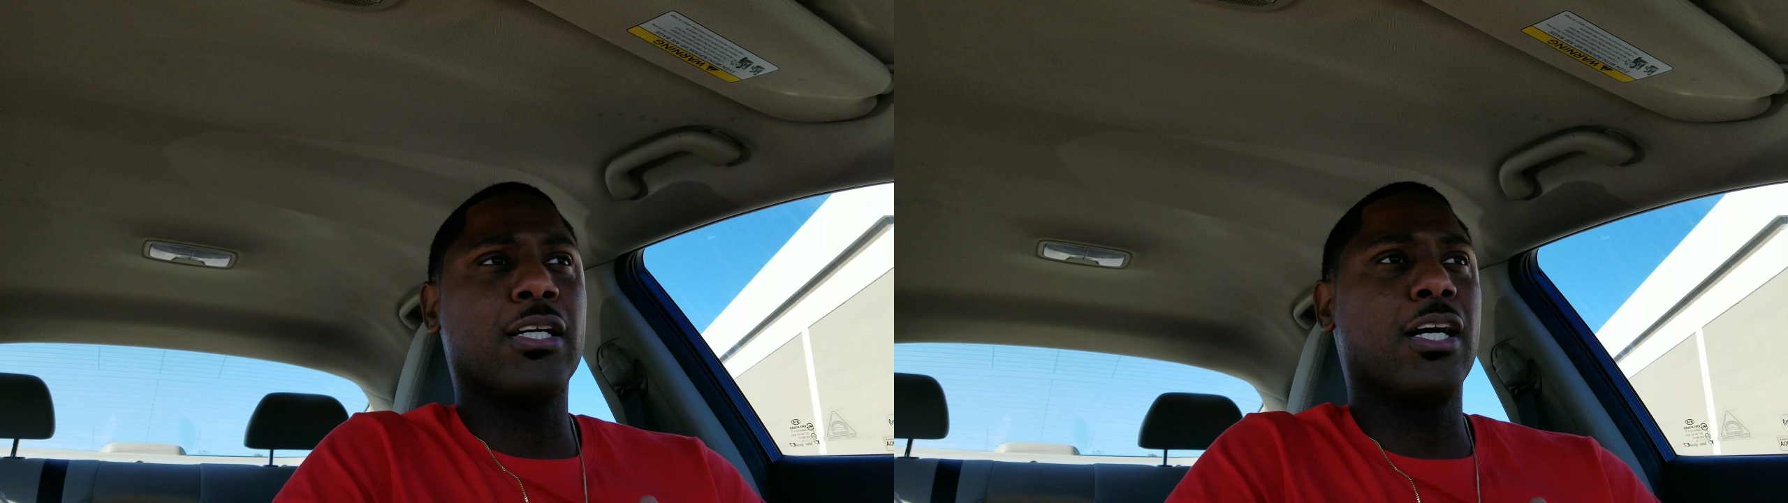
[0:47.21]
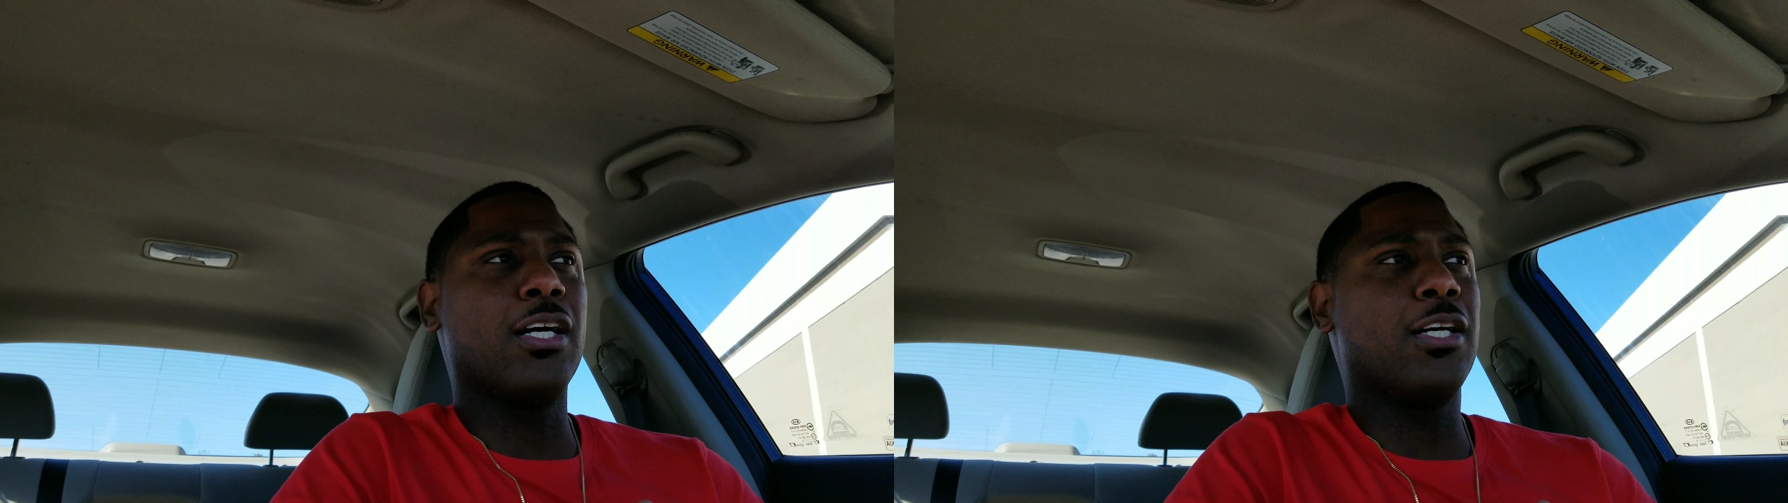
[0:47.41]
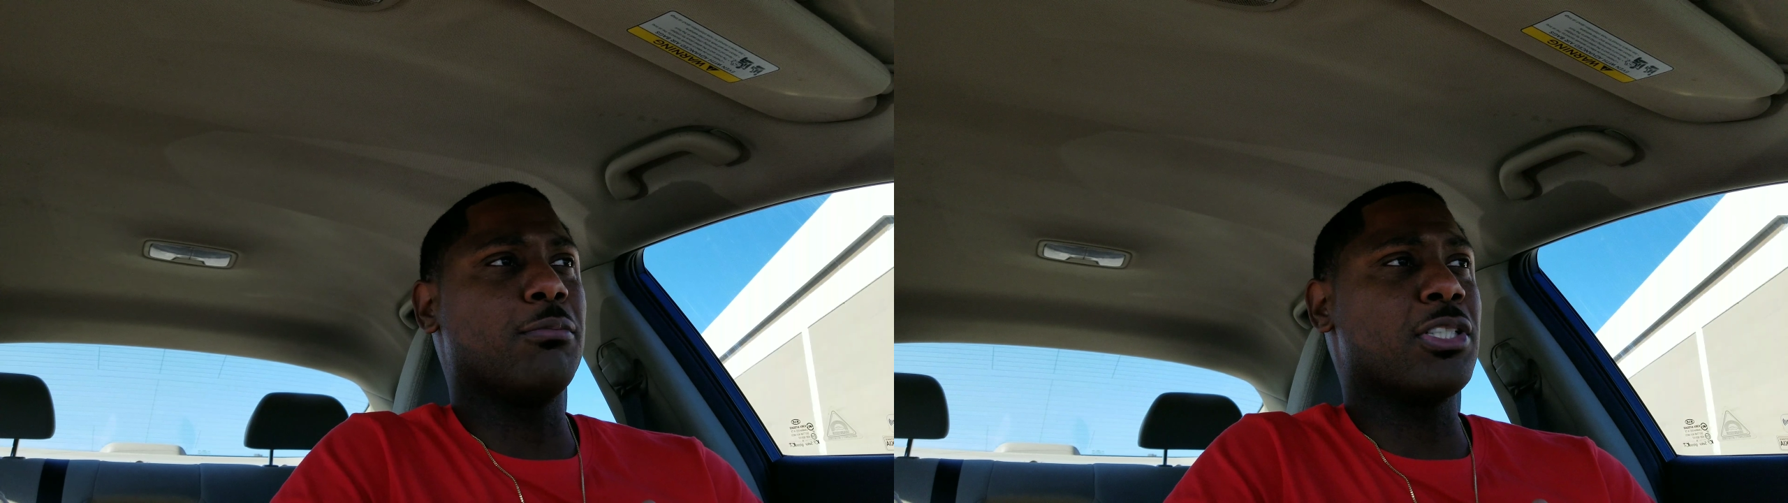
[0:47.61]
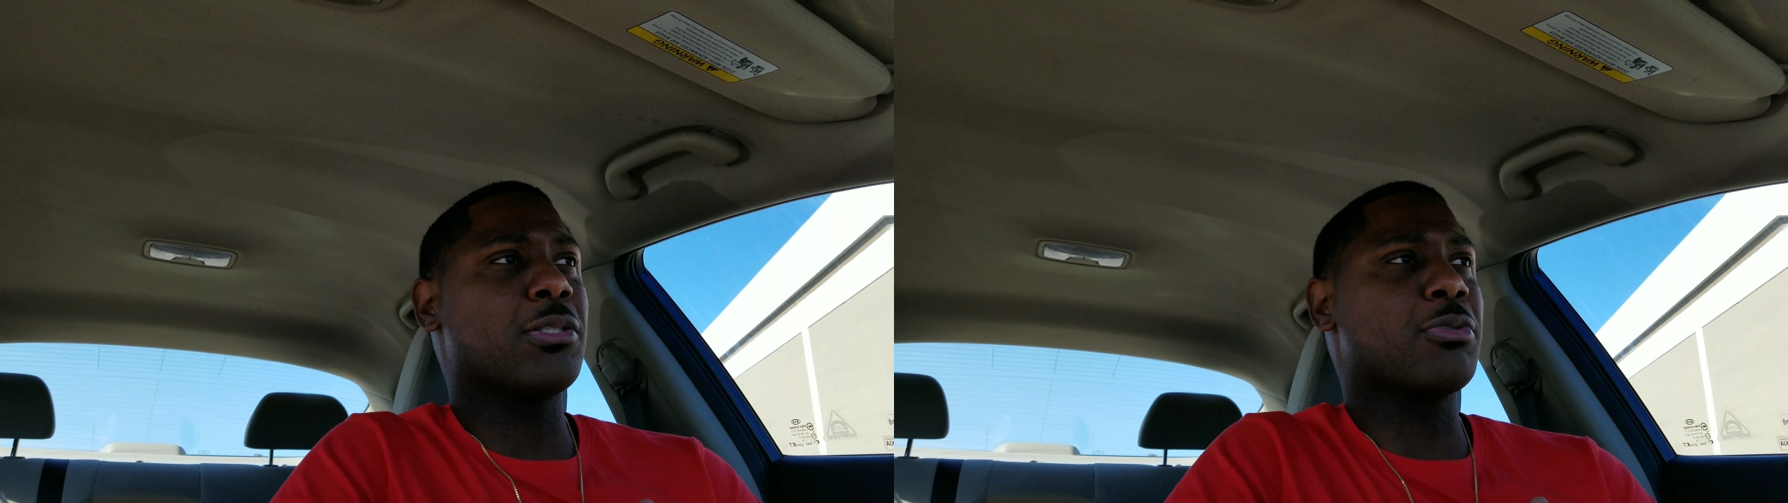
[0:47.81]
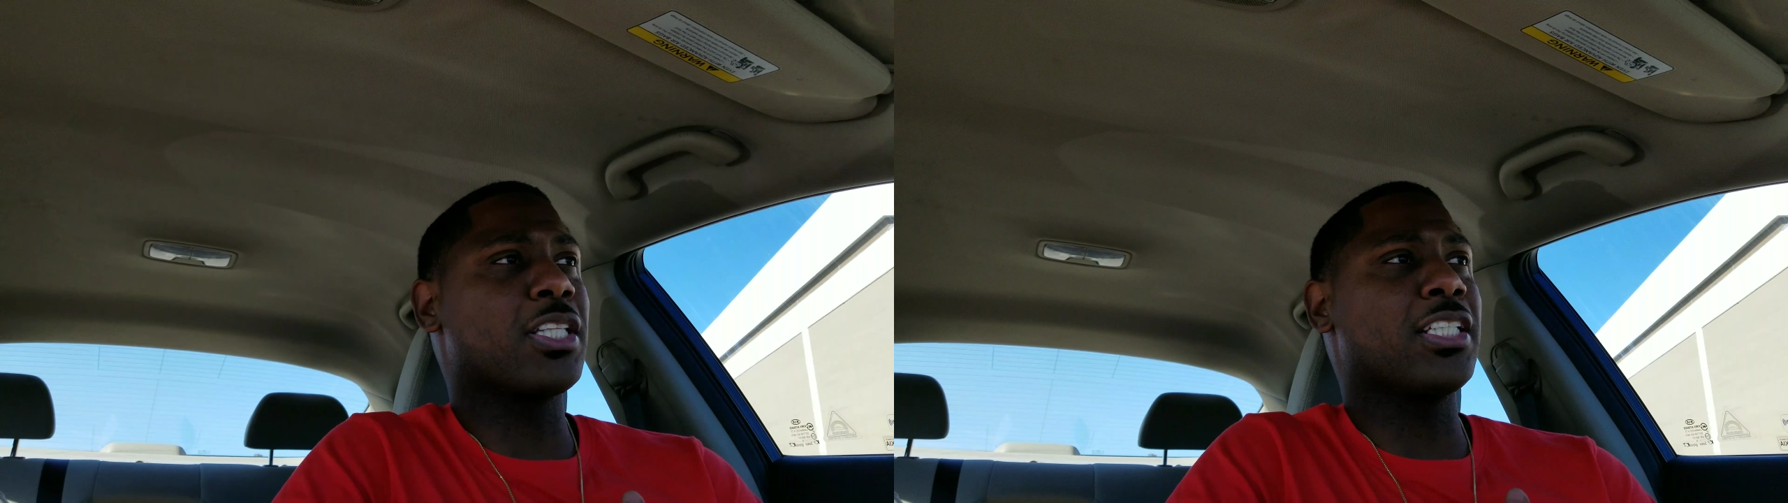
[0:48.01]
Um, it's
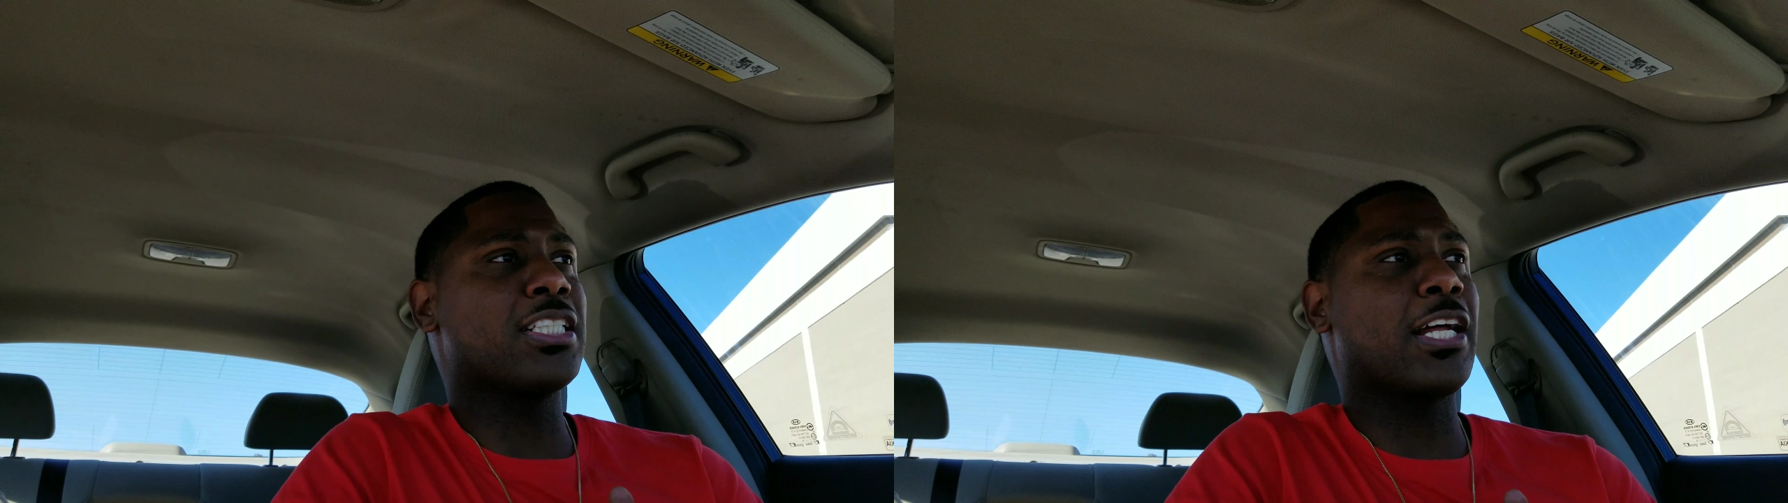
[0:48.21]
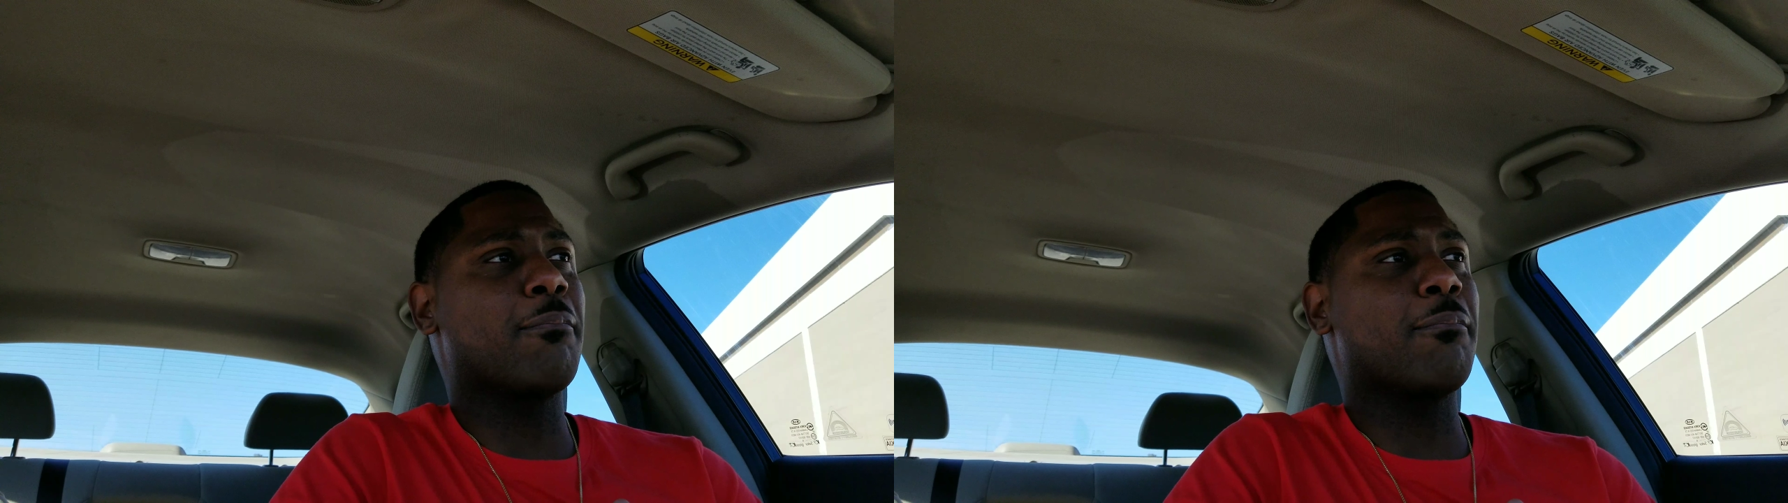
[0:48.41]
some things that